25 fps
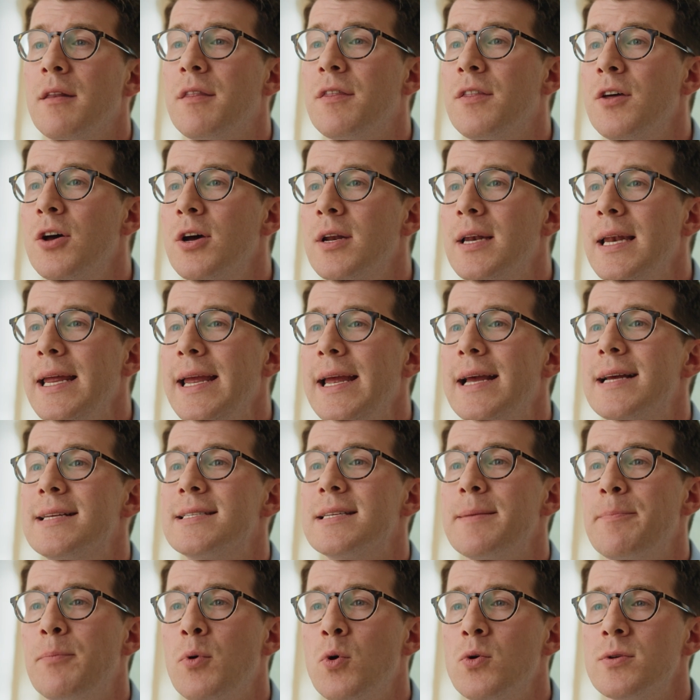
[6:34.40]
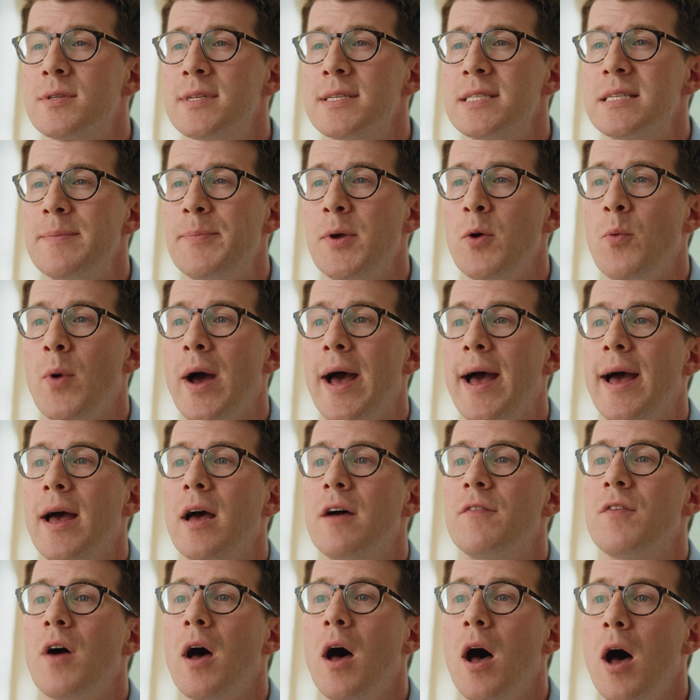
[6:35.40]
And thirdly, it's important to be
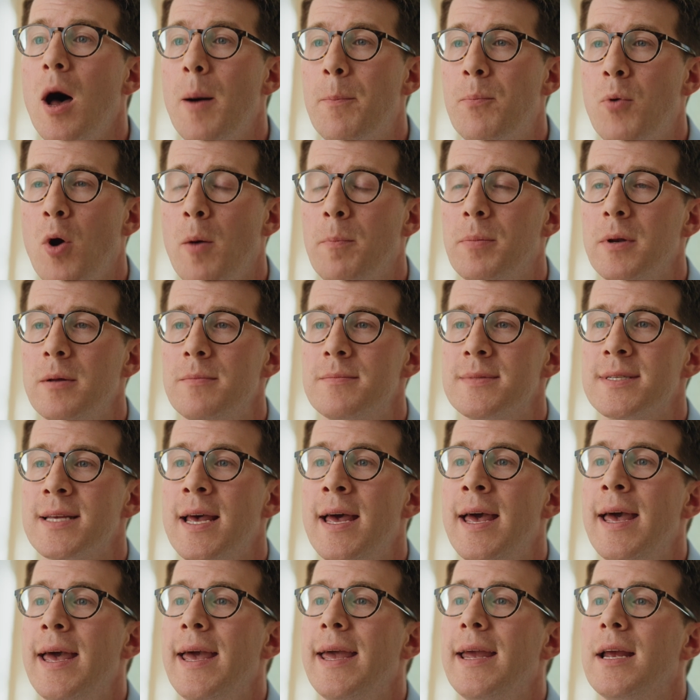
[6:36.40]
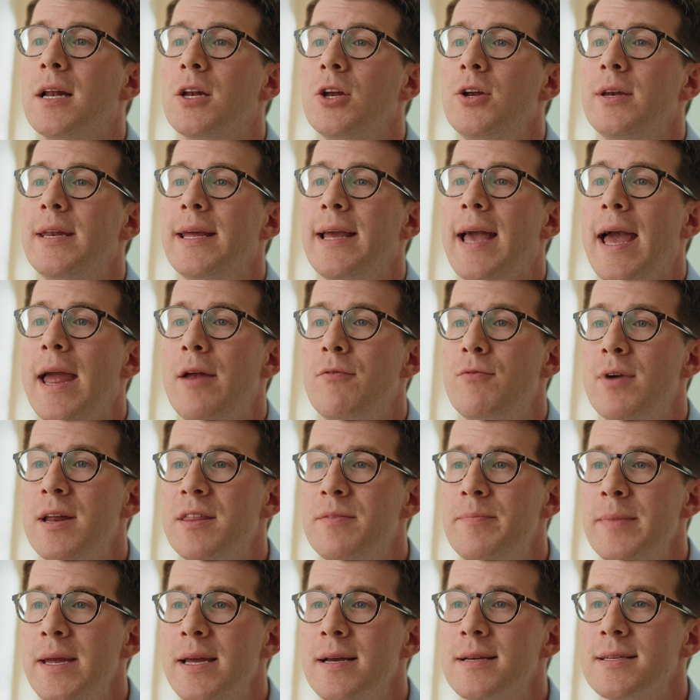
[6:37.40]
aware of heart problems, including
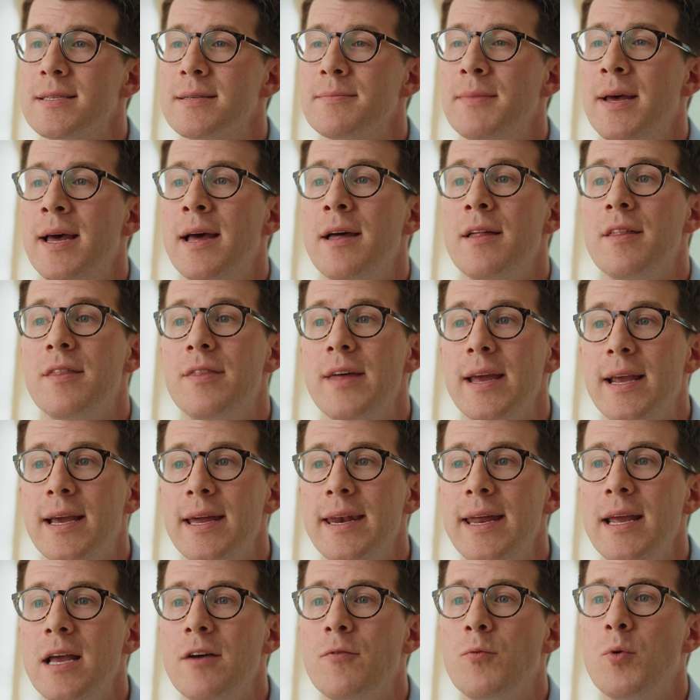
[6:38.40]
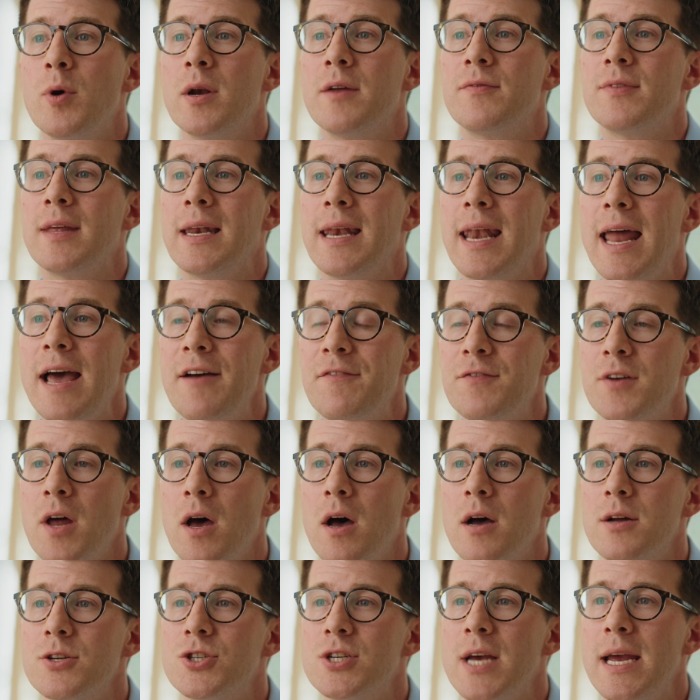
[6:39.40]
arrhythmias, thickening of one of the left
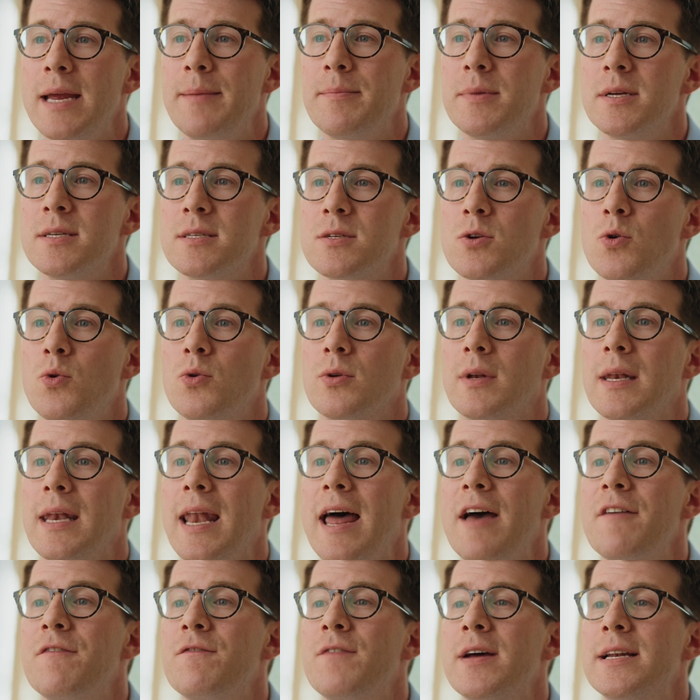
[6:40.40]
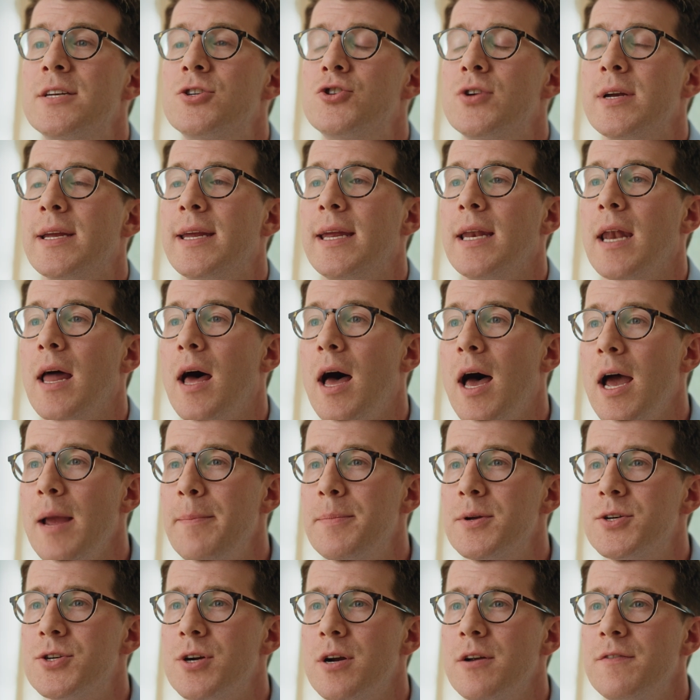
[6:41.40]
heart chambers called left ventricular
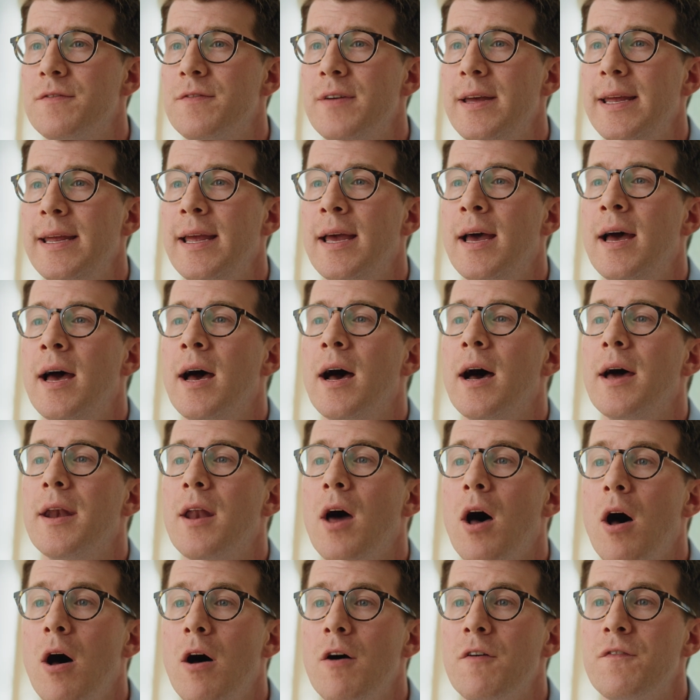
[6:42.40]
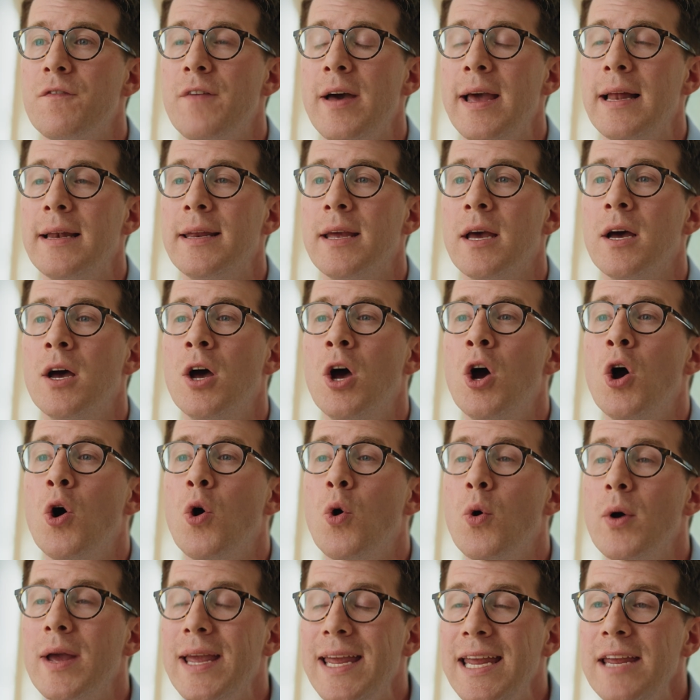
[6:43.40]
hypertrophy, and heart failure,
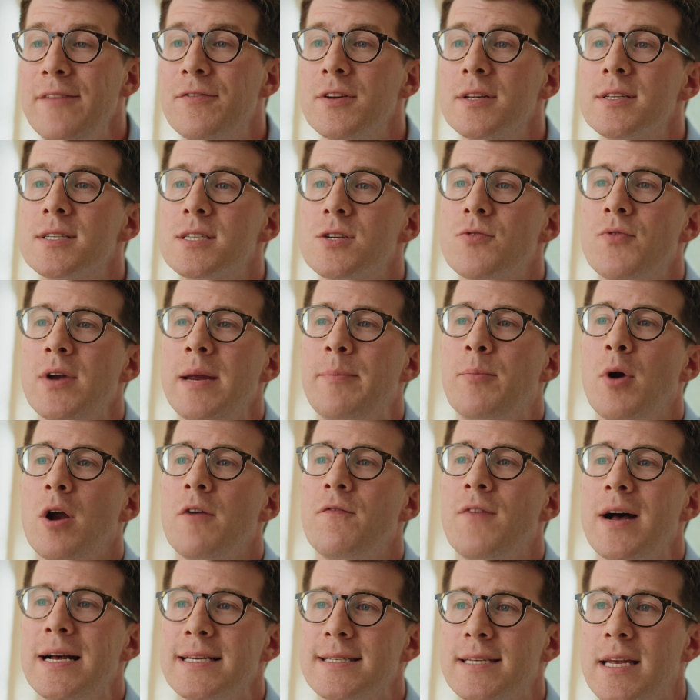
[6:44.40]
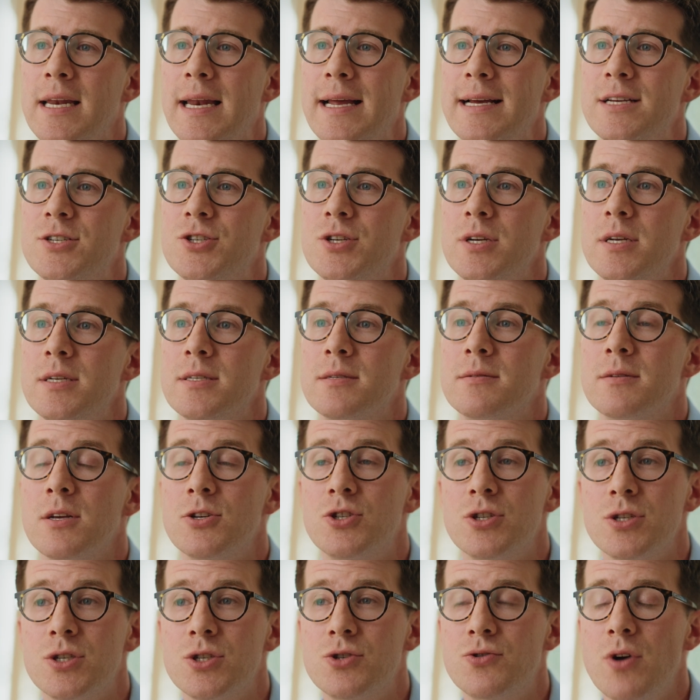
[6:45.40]
or even cerebrovascular issues
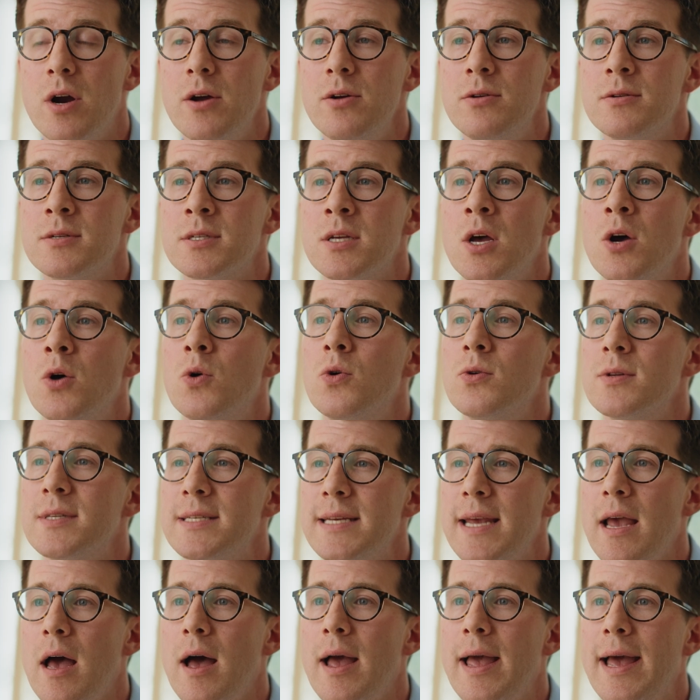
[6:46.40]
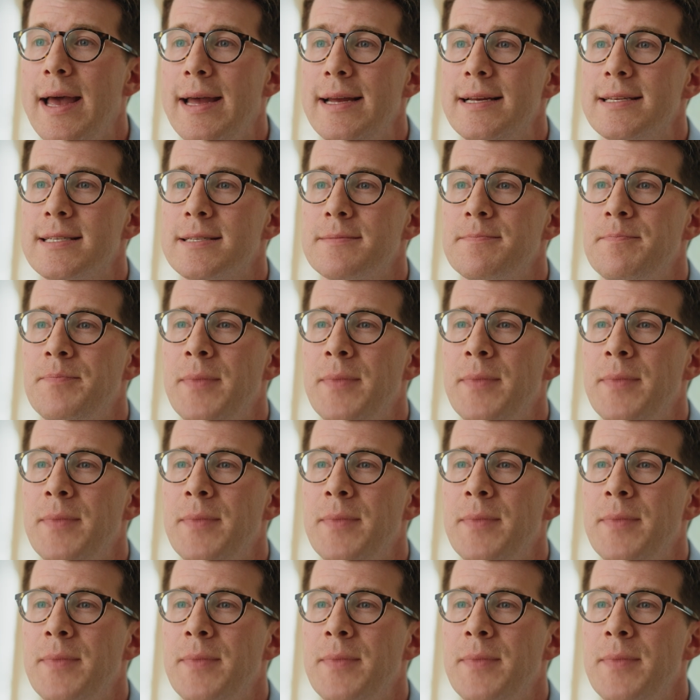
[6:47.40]
such as strokes or TIAs.